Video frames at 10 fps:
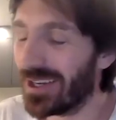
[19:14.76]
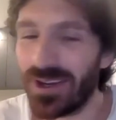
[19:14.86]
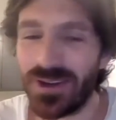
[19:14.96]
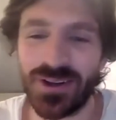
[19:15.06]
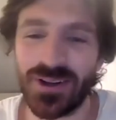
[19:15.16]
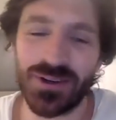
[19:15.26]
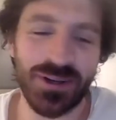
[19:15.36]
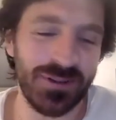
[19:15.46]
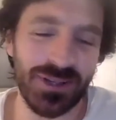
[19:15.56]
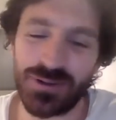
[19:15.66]
who
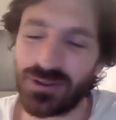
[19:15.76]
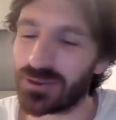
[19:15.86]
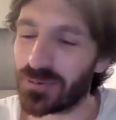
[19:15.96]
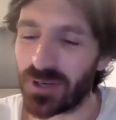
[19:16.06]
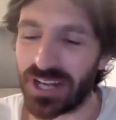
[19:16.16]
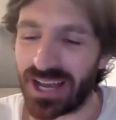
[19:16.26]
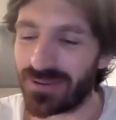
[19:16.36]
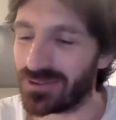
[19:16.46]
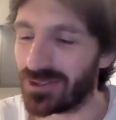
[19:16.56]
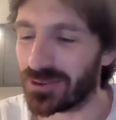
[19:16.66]
who who doesn't want to
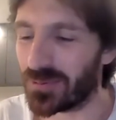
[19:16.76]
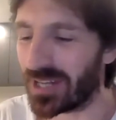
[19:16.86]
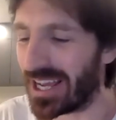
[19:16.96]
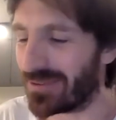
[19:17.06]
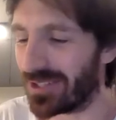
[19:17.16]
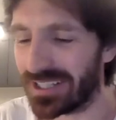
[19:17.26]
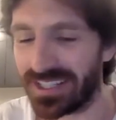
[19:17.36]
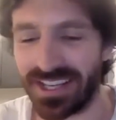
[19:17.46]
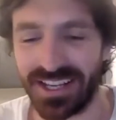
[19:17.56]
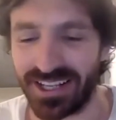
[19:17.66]
have, doesn't want to have, like,
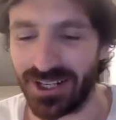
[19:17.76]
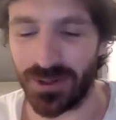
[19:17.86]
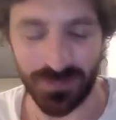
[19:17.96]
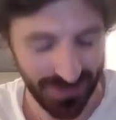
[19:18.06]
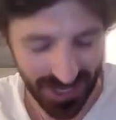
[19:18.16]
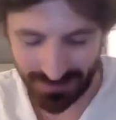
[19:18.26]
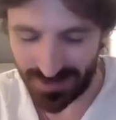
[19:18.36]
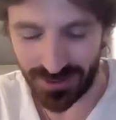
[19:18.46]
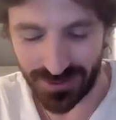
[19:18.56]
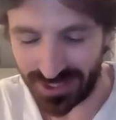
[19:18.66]
you know,
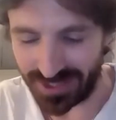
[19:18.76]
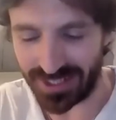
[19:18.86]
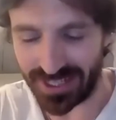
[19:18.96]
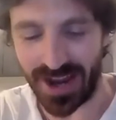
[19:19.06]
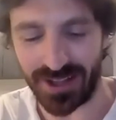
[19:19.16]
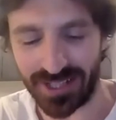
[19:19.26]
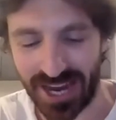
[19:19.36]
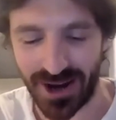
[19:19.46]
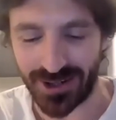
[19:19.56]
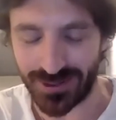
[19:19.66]
the the, the, the
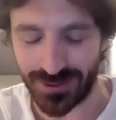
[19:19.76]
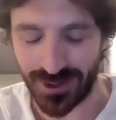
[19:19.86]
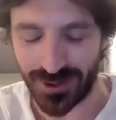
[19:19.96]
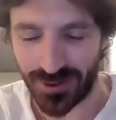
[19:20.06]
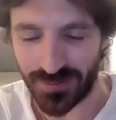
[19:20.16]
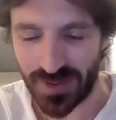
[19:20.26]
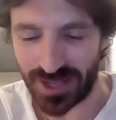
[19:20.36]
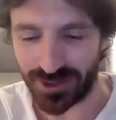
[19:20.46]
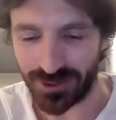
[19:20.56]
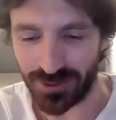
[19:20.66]
character of, of
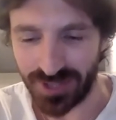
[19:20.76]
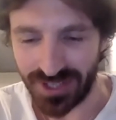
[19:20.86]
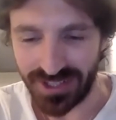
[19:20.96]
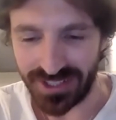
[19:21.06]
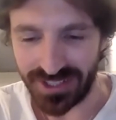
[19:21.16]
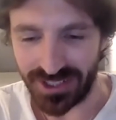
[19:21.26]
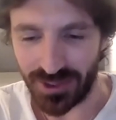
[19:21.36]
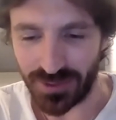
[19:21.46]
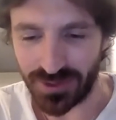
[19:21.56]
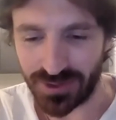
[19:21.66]
Matthew. You
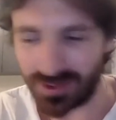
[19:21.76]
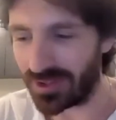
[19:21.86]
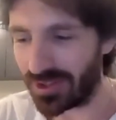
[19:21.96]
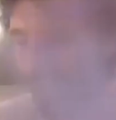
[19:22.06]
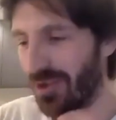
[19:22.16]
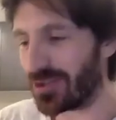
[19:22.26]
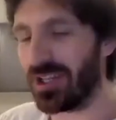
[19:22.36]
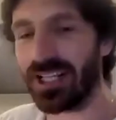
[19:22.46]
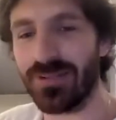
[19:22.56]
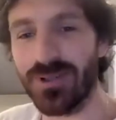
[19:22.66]
know, this, the, the hot
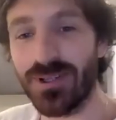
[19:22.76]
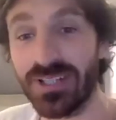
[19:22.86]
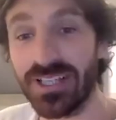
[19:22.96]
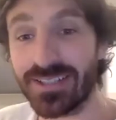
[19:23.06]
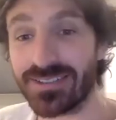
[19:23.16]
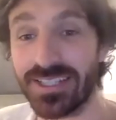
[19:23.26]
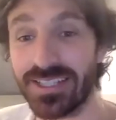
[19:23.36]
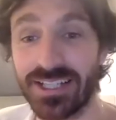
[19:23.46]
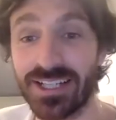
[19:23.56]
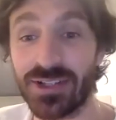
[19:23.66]
chick in the movie is
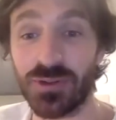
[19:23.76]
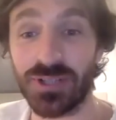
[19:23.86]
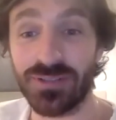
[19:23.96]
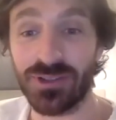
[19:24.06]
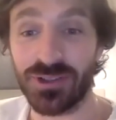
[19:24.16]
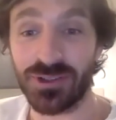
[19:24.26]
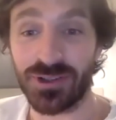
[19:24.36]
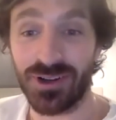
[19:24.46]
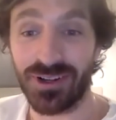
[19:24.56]
singing a Joy Division song.